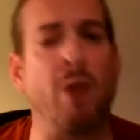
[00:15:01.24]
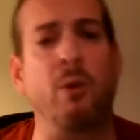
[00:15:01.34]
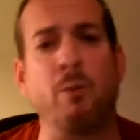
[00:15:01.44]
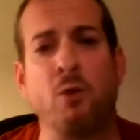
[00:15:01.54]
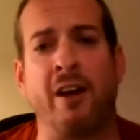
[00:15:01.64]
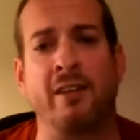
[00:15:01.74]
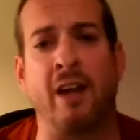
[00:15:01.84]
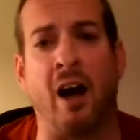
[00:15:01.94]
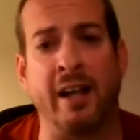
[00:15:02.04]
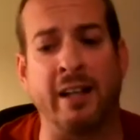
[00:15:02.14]
we move on to
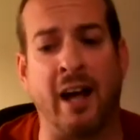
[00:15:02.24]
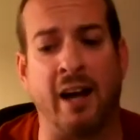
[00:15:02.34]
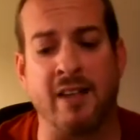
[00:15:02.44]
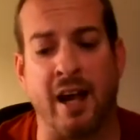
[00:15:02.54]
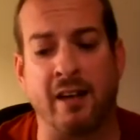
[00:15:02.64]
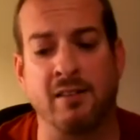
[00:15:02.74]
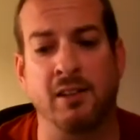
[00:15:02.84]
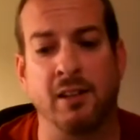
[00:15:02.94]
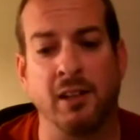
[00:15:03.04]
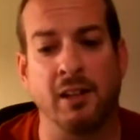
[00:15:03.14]
eye contact.
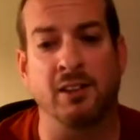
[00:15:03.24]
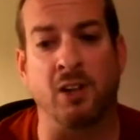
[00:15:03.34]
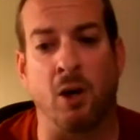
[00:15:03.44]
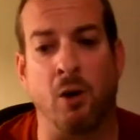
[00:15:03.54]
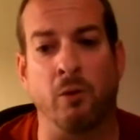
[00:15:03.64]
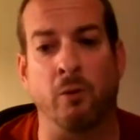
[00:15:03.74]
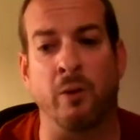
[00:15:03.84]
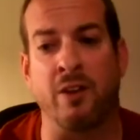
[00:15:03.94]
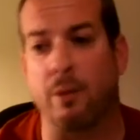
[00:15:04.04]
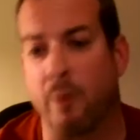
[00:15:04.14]
So we
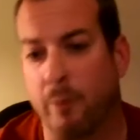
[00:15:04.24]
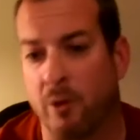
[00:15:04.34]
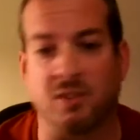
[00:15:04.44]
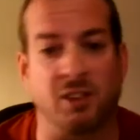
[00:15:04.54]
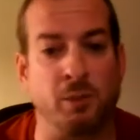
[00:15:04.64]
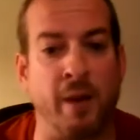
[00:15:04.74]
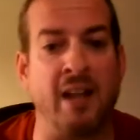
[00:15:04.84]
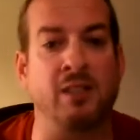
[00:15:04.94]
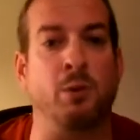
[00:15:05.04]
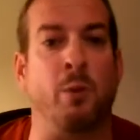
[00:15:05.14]
think about personal
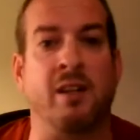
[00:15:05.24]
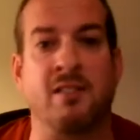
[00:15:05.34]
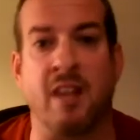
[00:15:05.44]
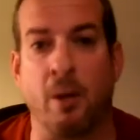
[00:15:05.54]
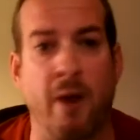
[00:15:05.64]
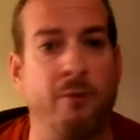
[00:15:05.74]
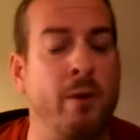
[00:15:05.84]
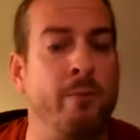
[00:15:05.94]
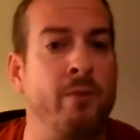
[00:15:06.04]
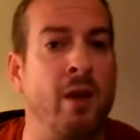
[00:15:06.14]
space, we want to stay away from
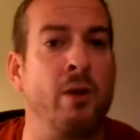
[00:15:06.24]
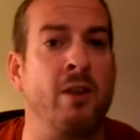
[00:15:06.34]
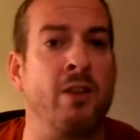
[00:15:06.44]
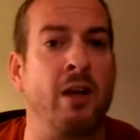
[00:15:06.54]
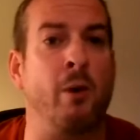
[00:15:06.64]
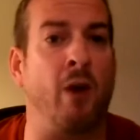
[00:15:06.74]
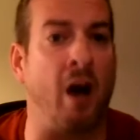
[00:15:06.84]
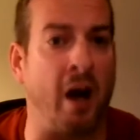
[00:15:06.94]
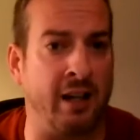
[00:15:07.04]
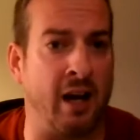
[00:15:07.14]
them. Then we think about
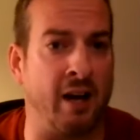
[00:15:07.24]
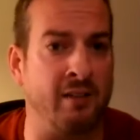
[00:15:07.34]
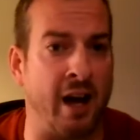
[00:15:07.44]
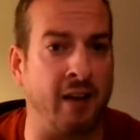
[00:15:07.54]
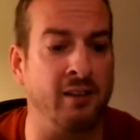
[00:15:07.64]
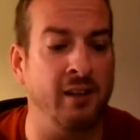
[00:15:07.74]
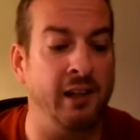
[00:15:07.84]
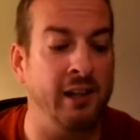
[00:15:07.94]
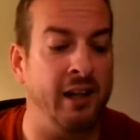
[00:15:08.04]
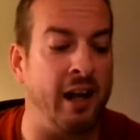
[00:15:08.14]
eye contact.
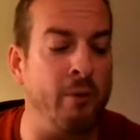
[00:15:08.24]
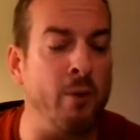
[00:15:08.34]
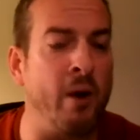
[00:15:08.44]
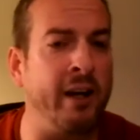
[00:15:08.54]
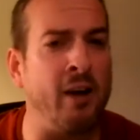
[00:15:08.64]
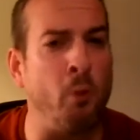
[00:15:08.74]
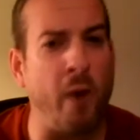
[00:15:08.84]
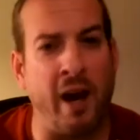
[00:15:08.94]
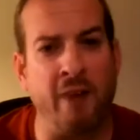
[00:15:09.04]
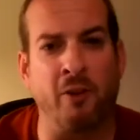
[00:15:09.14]
And we want to get
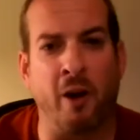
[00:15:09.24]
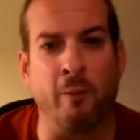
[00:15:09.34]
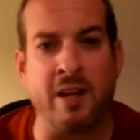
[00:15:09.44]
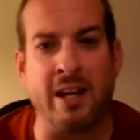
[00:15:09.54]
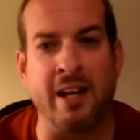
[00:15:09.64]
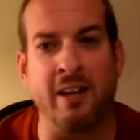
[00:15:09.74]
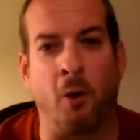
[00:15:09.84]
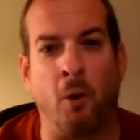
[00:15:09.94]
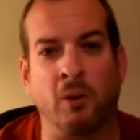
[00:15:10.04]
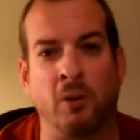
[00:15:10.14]
away from the
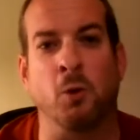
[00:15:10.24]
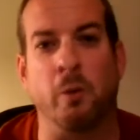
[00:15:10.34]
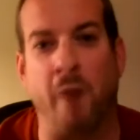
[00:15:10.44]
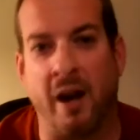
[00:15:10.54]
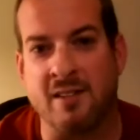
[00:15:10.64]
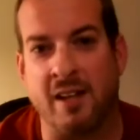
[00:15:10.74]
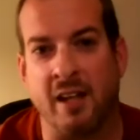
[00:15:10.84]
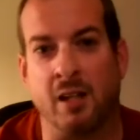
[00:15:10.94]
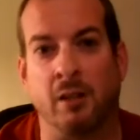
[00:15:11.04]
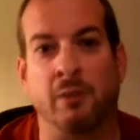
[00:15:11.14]
old school
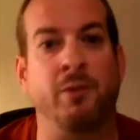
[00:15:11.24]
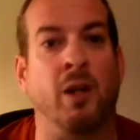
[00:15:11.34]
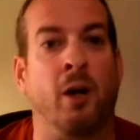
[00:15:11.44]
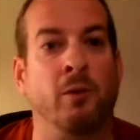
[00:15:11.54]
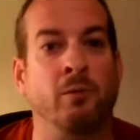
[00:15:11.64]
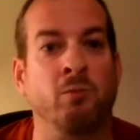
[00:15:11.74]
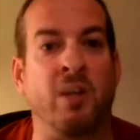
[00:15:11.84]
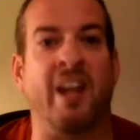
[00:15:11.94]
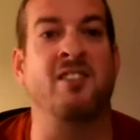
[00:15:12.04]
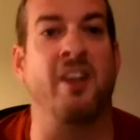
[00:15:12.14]
mindset of, you
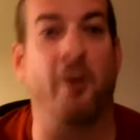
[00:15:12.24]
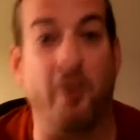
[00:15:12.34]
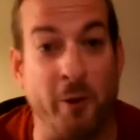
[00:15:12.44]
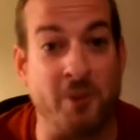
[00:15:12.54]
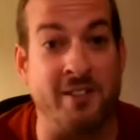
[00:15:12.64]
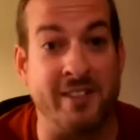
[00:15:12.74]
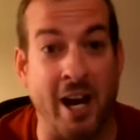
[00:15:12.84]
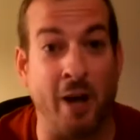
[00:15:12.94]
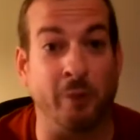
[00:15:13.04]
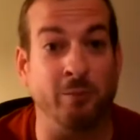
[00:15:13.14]
got to stare the person
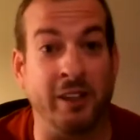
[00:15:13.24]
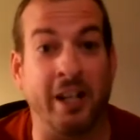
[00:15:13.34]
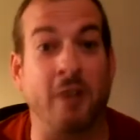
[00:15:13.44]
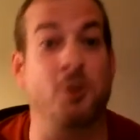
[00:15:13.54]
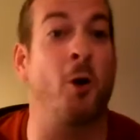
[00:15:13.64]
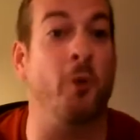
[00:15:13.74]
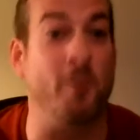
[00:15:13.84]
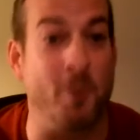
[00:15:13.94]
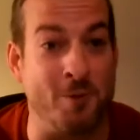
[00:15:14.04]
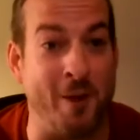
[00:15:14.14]
down. You got to show them
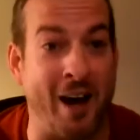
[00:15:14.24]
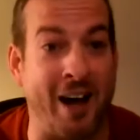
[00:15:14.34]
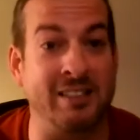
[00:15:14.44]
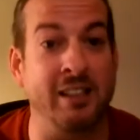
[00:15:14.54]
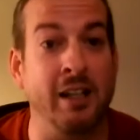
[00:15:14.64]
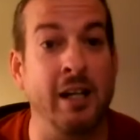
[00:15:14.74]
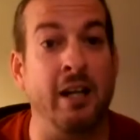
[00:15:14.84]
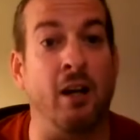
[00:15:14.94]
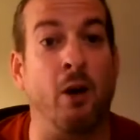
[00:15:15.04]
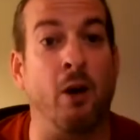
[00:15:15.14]
who's boss.
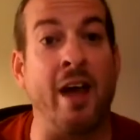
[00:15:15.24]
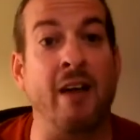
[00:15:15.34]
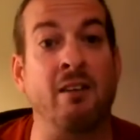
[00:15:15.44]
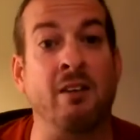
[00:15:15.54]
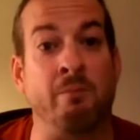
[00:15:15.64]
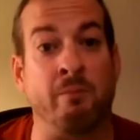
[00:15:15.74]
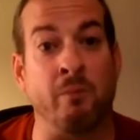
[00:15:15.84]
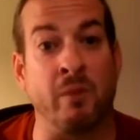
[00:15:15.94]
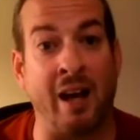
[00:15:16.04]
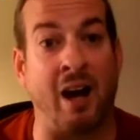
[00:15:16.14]
That
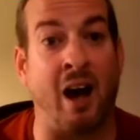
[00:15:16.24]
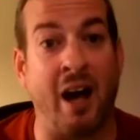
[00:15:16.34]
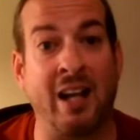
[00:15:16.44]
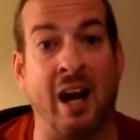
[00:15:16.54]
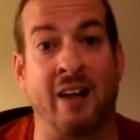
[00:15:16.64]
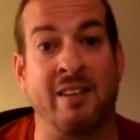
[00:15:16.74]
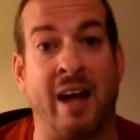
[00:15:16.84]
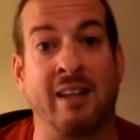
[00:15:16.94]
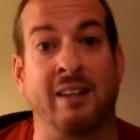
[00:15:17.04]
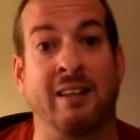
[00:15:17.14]
eye
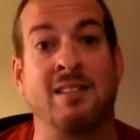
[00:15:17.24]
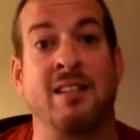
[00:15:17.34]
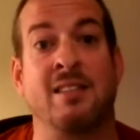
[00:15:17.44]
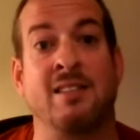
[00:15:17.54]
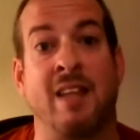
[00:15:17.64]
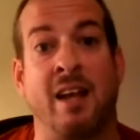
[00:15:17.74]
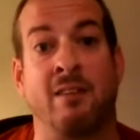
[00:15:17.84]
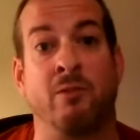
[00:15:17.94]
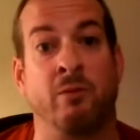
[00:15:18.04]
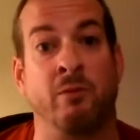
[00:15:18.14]
contact elicits
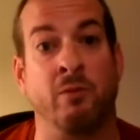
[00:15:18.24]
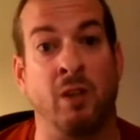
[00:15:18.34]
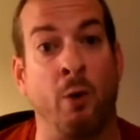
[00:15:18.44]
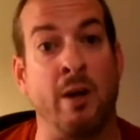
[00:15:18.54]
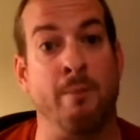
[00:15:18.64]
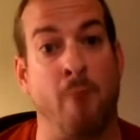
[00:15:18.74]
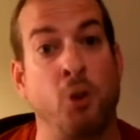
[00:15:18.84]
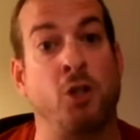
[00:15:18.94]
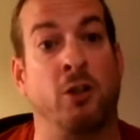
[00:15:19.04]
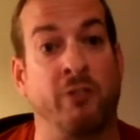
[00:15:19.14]
that,
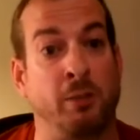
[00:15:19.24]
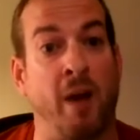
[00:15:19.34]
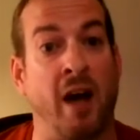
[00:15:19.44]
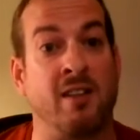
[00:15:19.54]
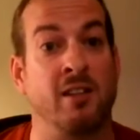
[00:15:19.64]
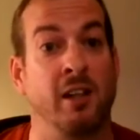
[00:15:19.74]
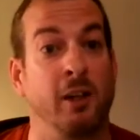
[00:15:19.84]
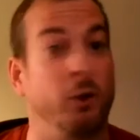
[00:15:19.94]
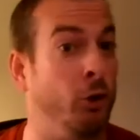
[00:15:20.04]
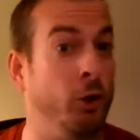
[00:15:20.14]
emotional response,
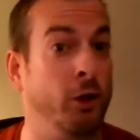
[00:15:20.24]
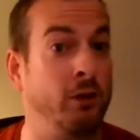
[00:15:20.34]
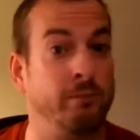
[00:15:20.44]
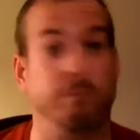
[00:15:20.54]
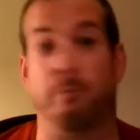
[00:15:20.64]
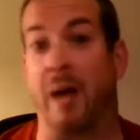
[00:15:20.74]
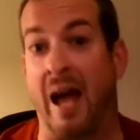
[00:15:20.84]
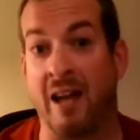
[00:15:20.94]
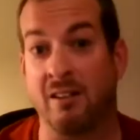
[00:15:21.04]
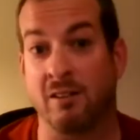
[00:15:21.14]
good, bad,